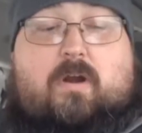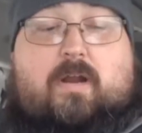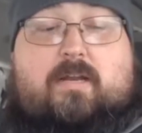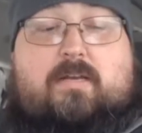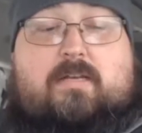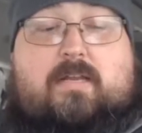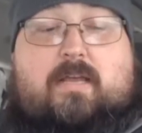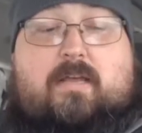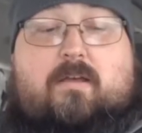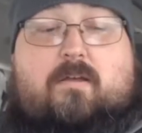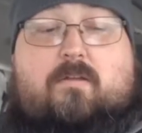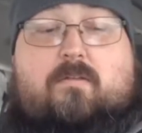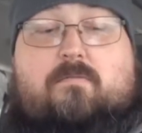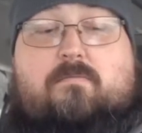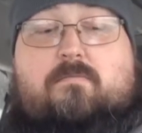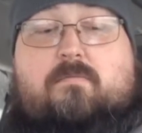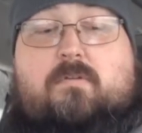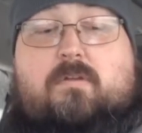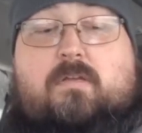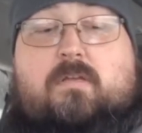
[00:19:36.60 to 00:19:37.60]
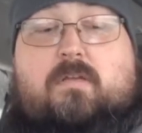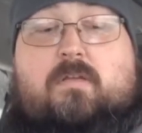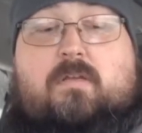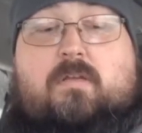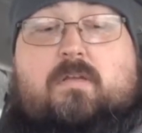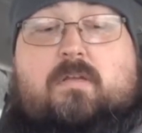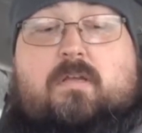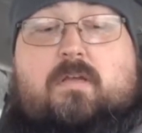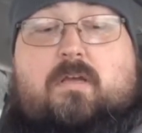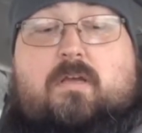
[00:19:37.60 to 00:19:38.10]
write down
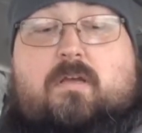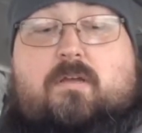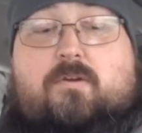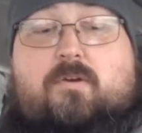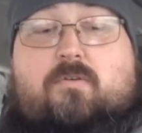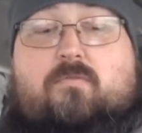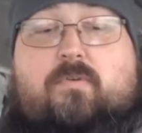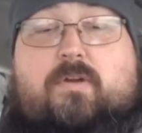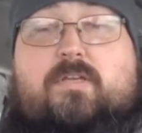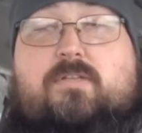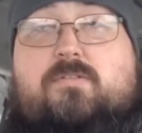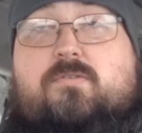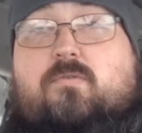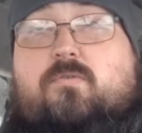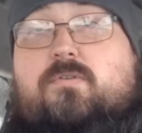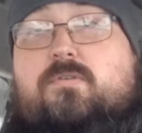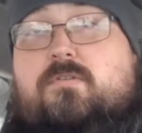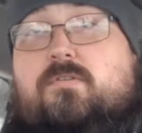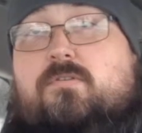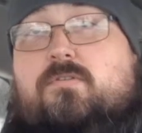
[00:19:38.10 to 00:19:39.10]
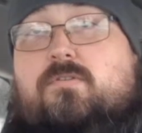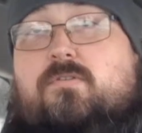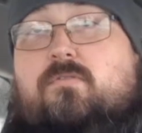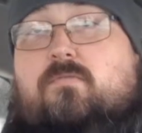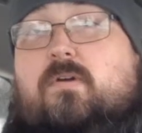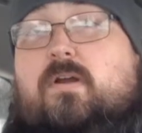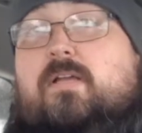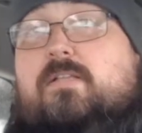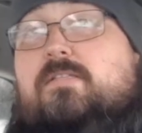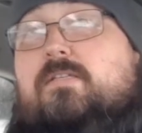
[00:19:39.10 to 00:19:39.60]
your resources,
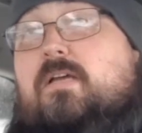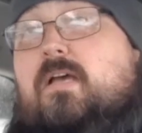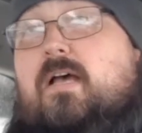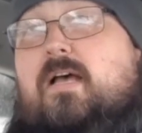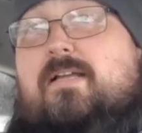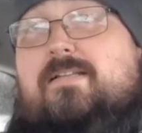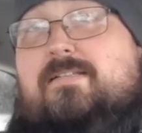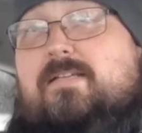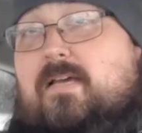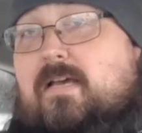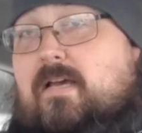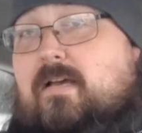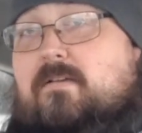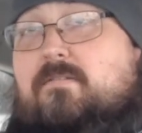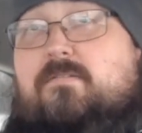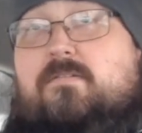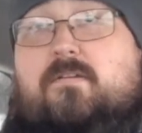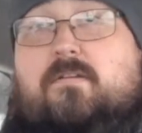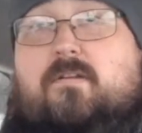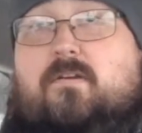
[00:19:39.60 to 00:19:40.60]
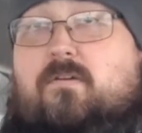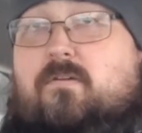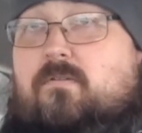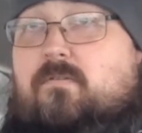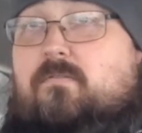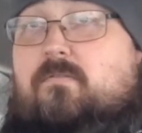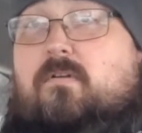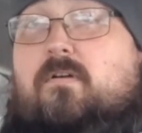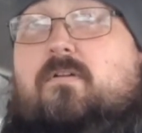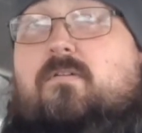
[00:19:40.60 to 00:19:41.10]
threats, contacts, you
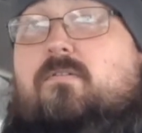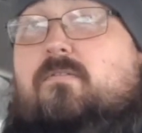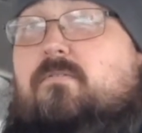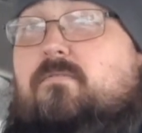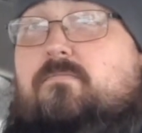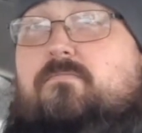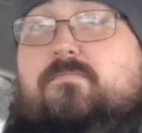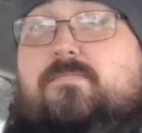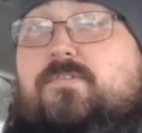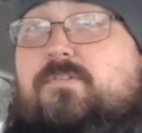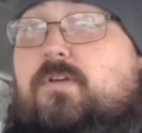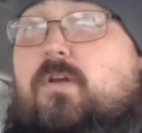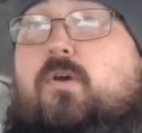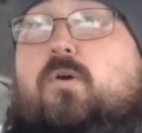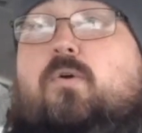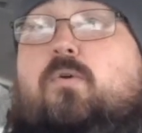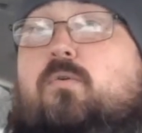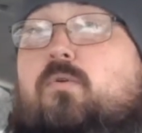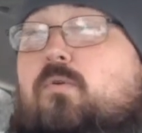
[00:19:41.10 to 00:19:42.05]
know, Uncle Joe,